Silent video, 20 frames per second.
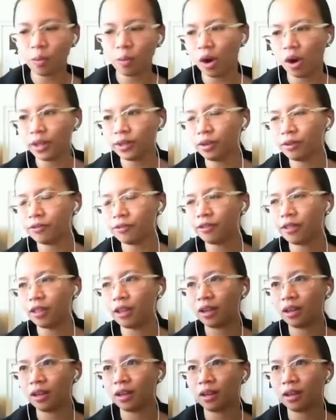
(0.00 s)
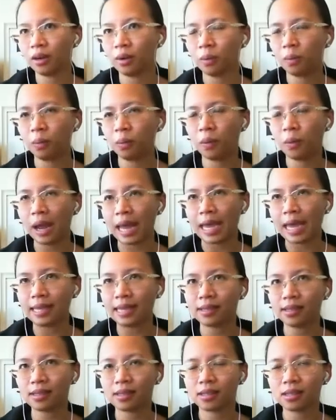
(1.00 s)
one of the
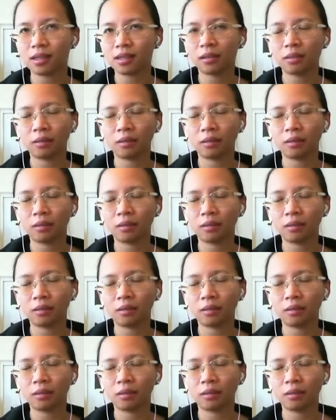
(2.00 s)
ways.